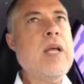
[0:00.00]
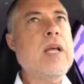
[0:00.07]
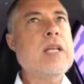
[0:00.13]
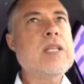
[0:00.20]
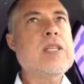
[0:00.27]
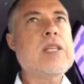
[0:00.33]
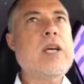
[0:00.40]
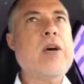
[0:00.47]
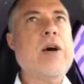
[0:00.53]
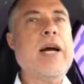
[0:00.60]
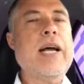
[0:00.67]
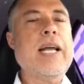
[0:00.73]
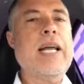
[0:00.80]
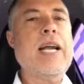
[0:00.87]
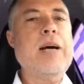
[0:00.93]
So I
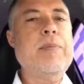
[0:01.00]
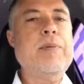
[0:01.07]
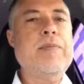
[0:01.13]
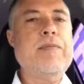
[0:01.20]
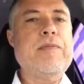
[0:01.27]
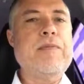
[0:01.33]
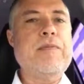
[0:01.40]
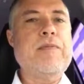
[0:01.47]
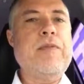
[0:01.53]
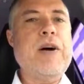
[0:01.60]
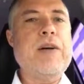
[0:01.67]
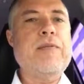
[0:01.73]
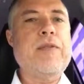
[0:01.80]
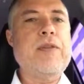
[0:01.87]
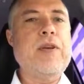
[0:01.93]
get up at
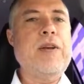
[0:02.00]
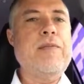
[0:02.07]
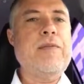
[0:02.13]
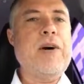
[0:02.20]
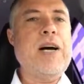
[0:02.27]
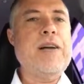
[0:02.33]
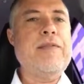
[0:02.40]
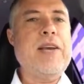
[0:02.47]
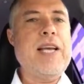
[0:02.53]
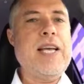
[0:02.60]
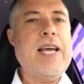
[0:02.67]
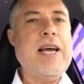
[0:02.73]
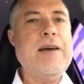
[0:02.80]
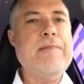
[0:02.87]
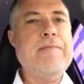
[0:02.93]
5:35
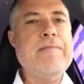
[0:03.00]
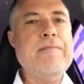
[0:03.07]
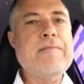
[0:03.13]
a.m.